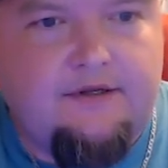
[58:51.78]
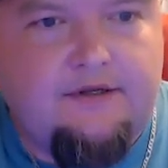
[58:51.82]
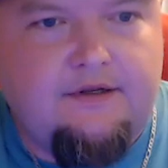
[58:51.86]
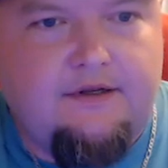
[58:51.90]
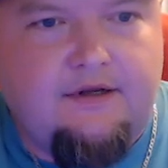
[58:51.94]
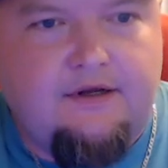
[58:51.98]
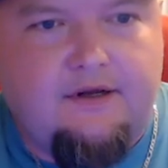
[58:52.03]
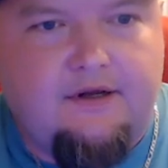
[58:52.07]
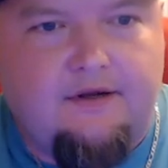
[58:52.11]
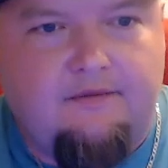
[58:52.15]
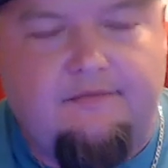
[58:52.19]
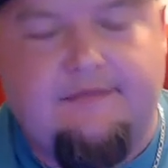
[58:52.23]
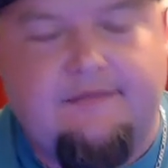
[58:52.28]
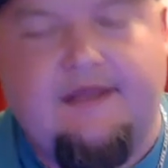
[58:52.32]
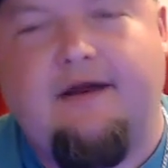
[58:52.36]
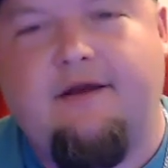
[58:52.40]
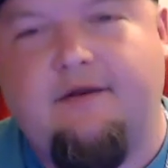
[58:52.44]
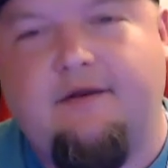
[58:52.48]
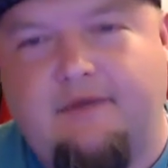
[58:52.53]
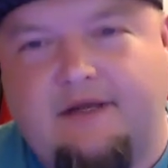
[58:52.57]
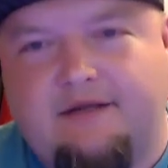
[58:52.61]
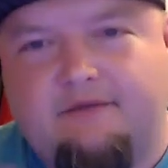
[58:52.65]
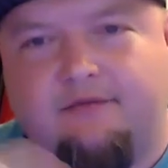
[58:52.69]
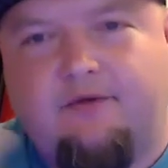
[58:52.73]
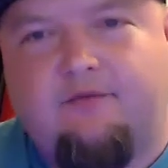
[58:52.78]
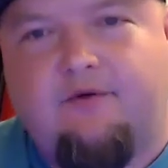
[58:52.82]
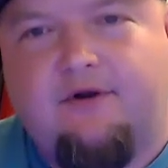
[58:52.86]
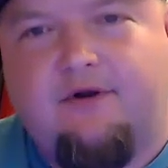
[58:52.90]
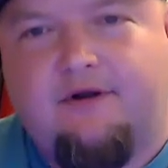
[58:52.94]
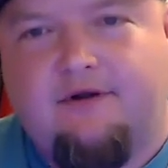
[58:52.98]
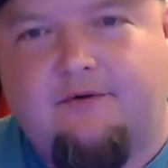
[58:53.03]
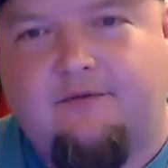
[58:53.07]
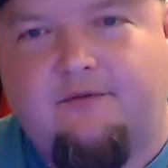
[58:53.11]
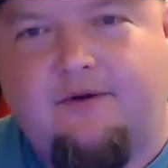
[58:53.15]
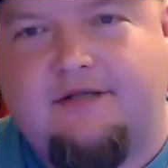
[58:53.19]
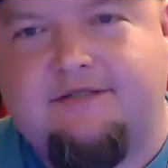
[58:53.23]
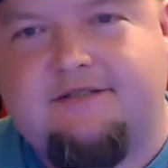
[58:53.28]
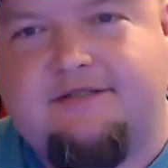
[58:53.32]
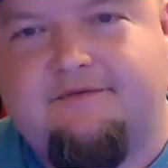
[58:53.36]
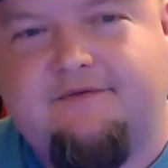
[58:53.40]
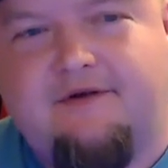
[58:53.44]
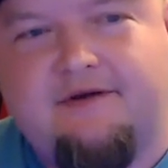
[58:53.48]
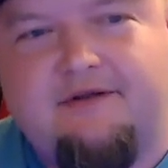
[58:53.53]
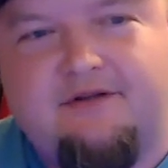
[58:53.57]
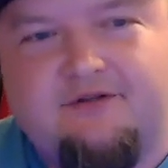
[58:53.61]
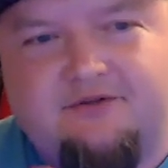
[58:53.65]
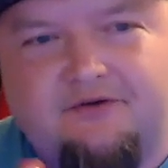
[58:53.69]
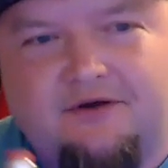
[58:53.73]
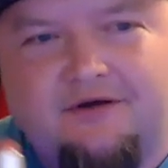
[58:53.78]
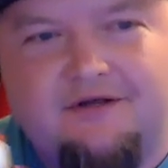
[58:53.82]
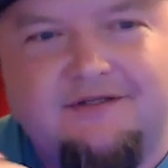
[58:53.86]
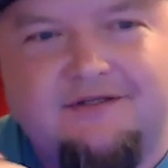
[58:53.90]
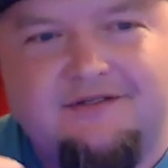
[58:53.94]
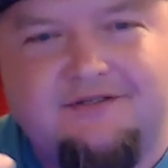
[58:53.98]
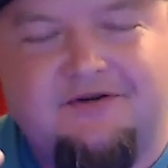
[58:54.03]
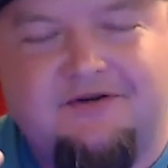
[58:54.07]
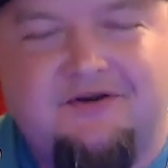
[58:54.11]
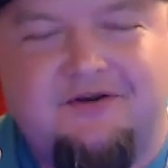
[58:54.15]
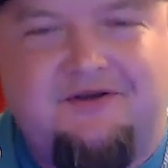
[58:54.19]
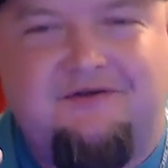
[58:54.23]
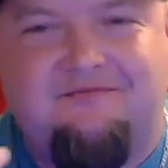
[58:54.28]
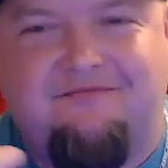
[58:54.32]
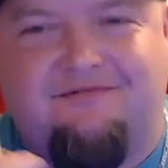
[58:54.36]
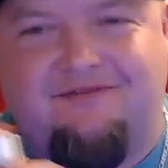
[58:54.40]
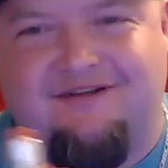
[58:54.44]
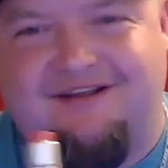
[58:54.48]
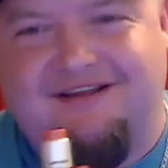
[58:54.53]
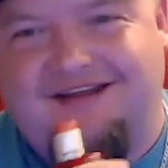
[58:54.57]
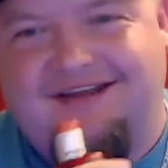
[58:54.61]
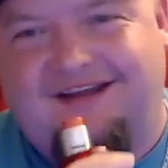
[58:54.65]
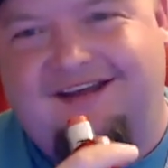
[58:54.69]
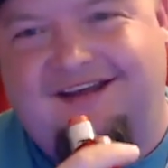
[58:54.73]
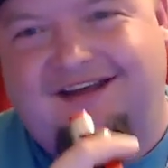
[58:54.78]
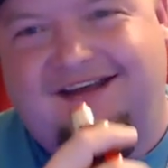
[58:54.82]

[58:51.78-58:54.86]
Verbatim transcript: um, now you're making me want to go watch the fucking trucking stream